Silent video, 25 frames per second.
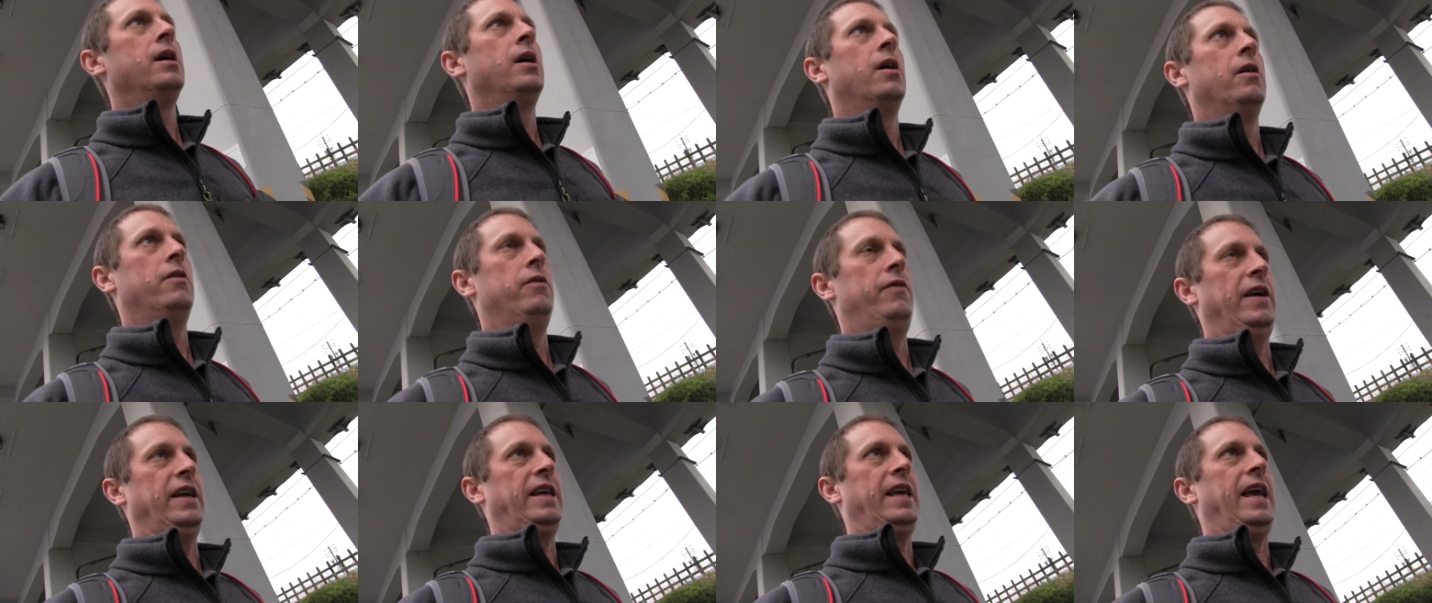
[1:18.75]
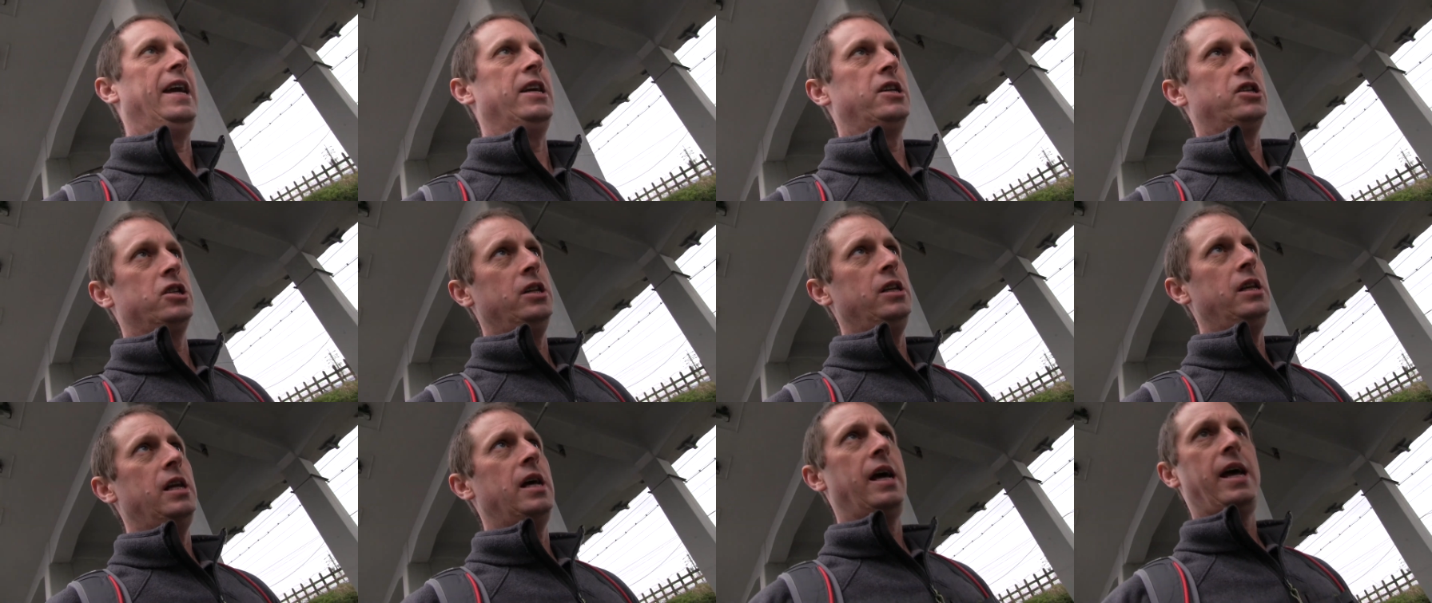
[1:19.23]
for
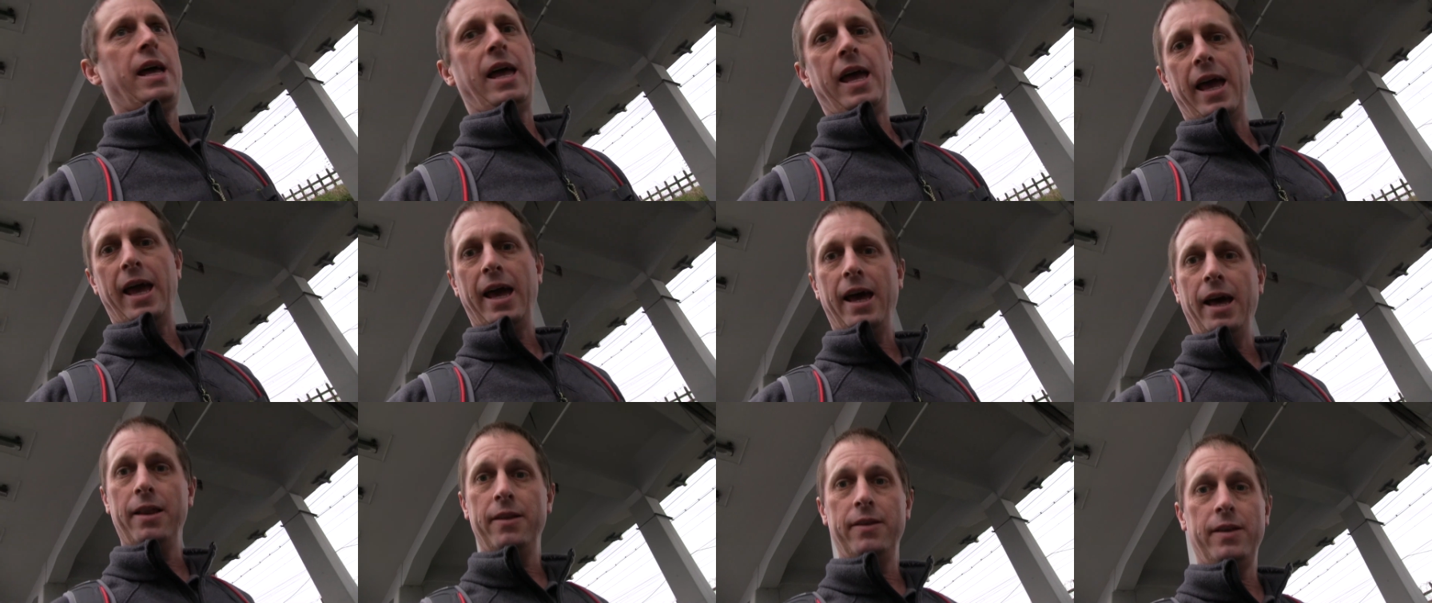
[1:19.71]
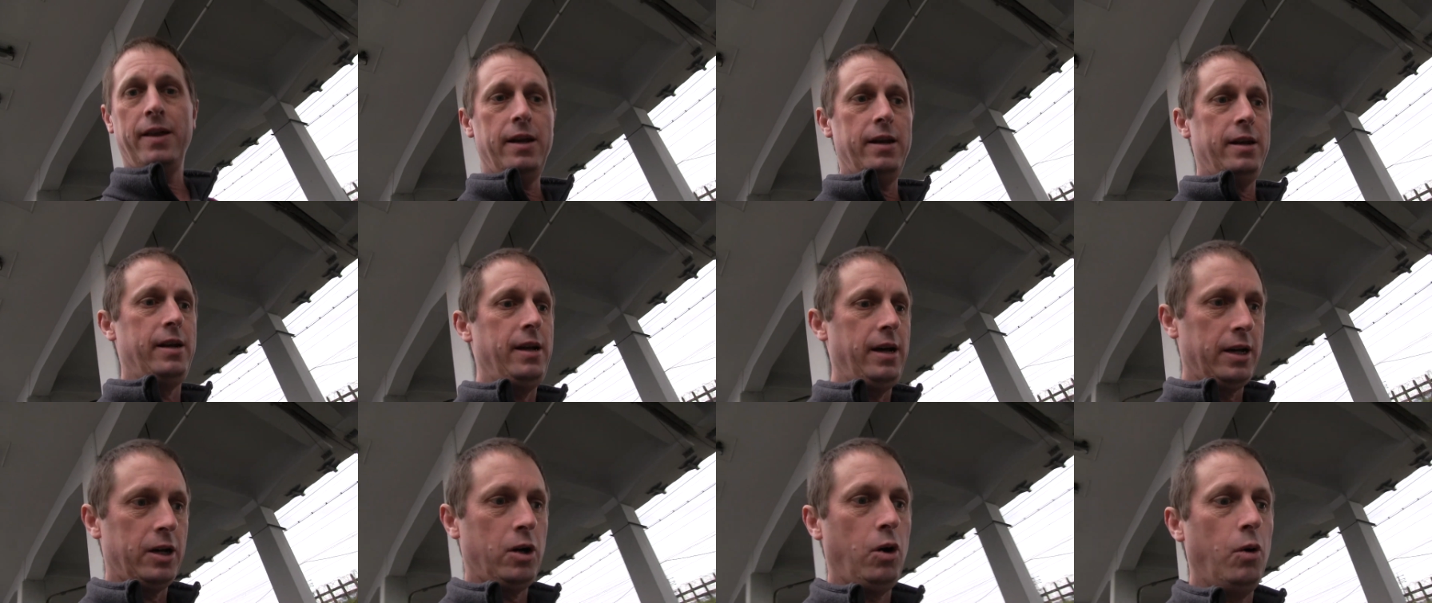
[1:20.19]
vacation, and then
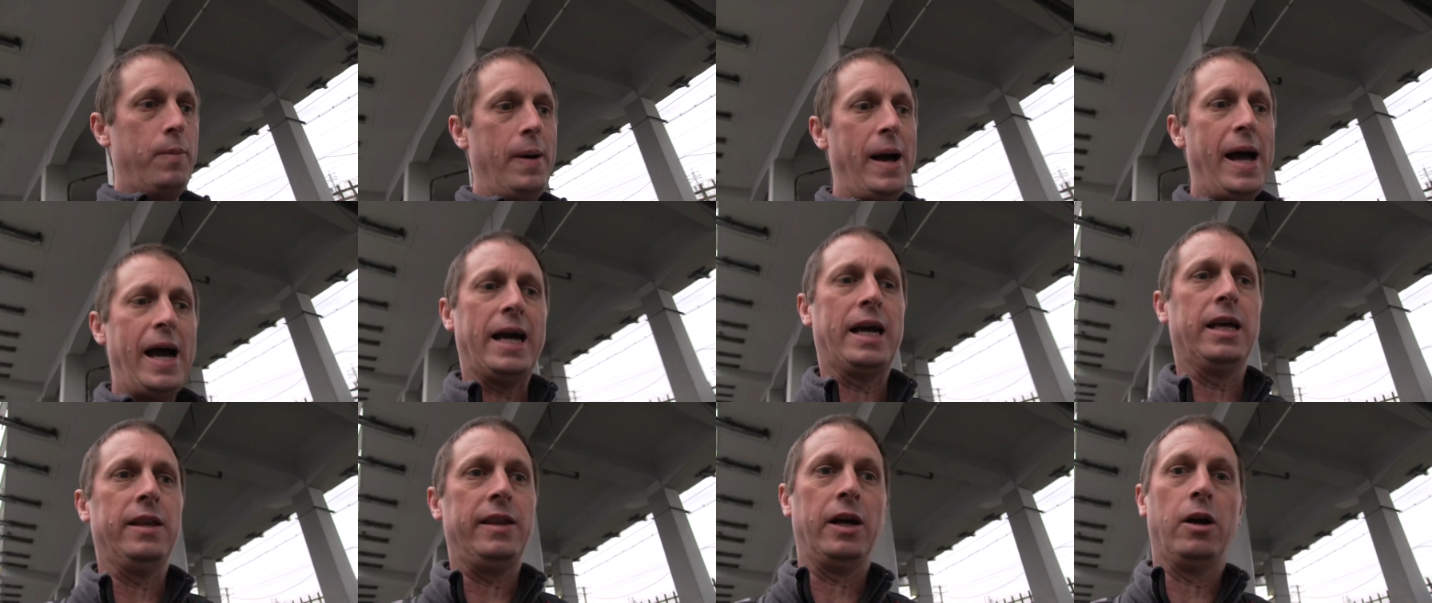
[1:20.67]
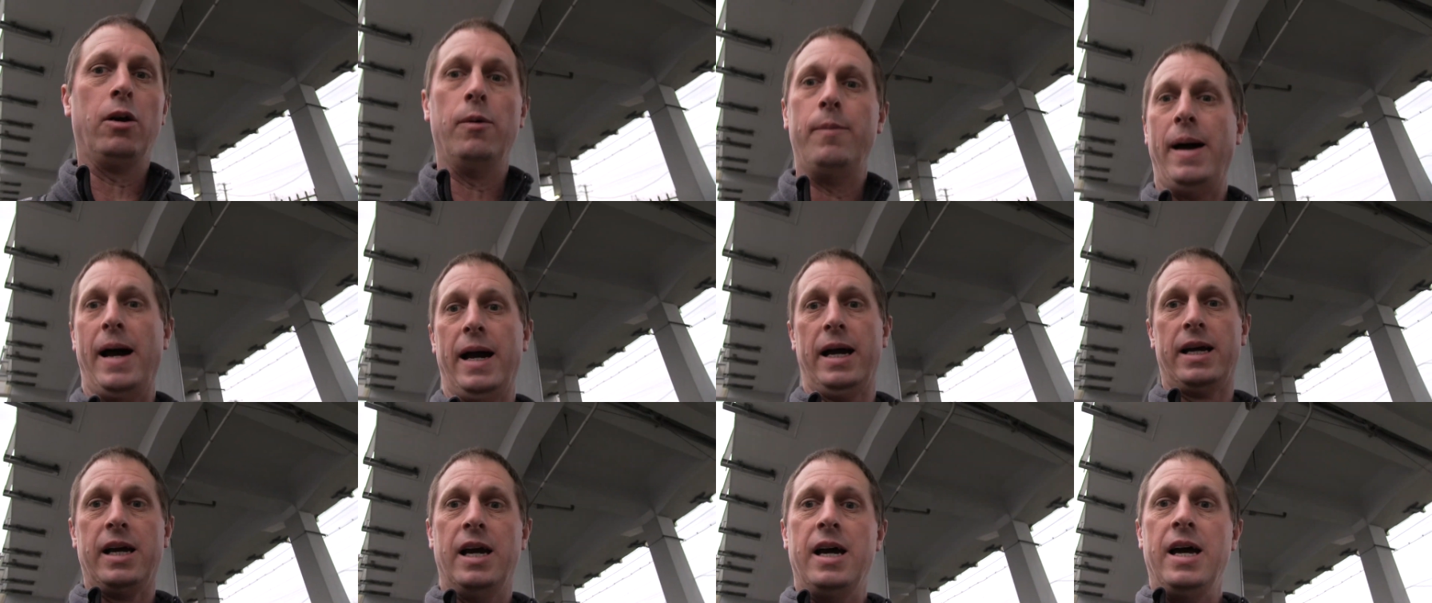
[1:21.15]
go back, and they go
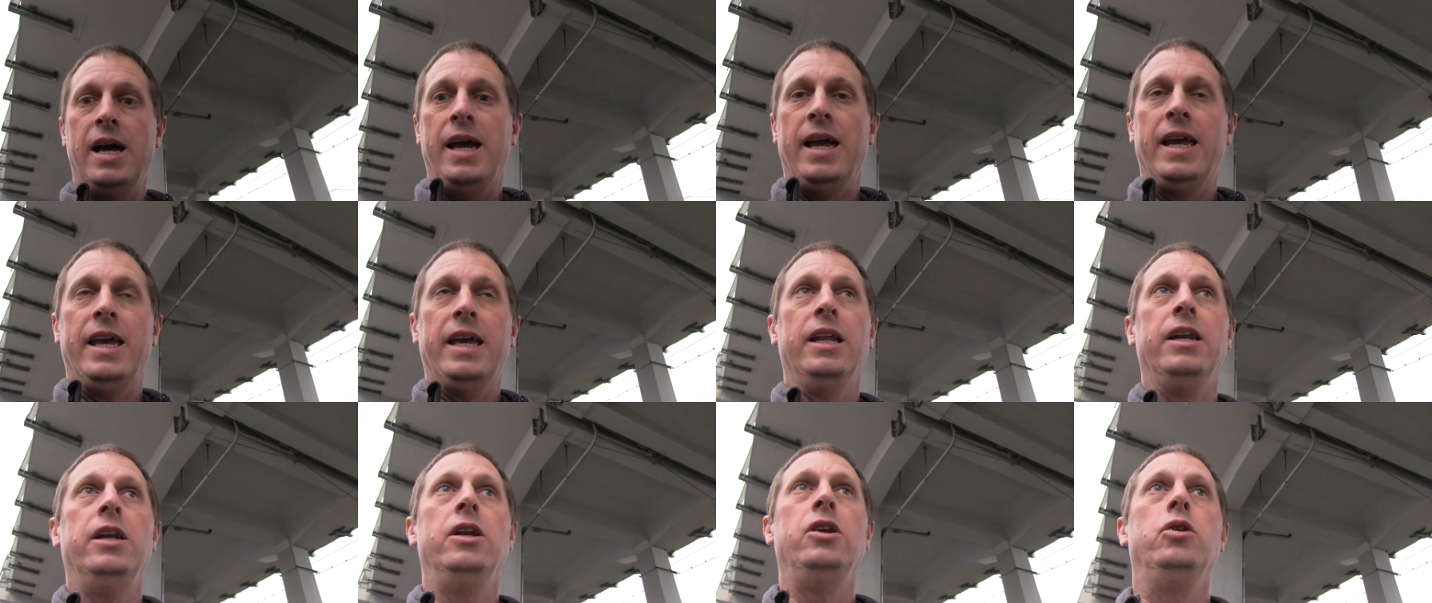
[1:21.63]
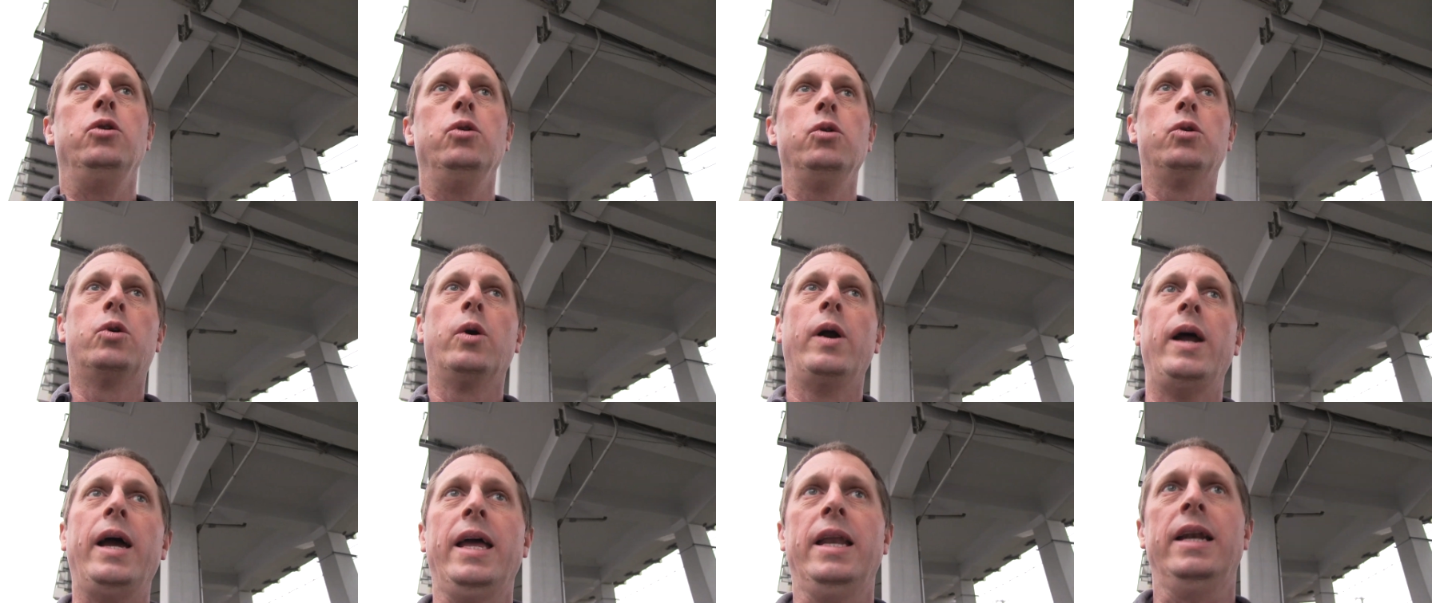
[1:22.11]
back in a new
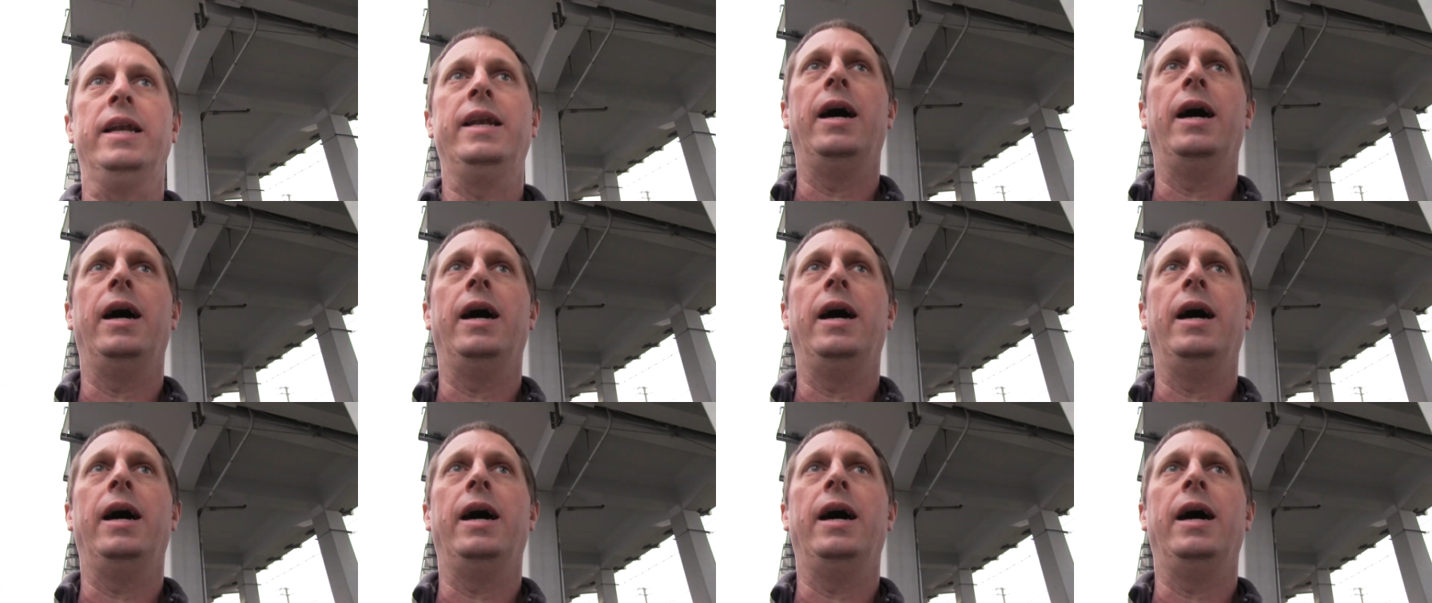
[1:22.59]
grade.